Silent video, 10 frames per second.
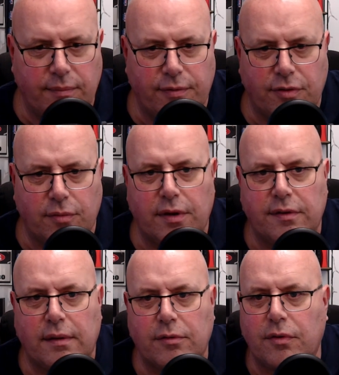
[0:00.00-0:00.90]
For some
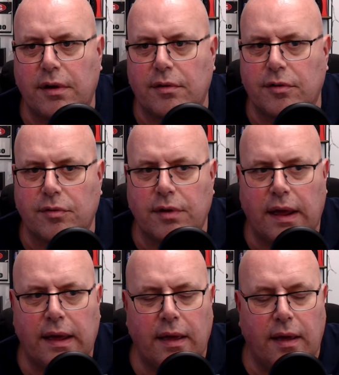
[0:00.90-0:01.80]
reason I was doing it on a
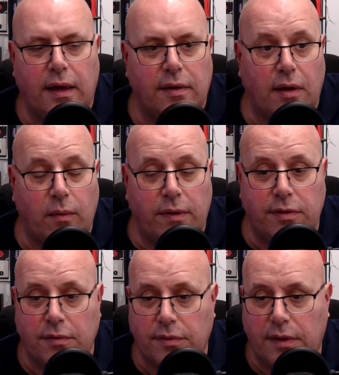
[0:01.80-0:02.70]
Sunday, so I went
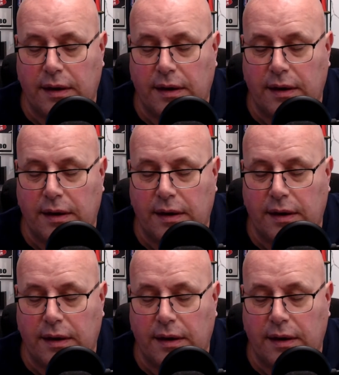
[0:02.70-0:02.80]
on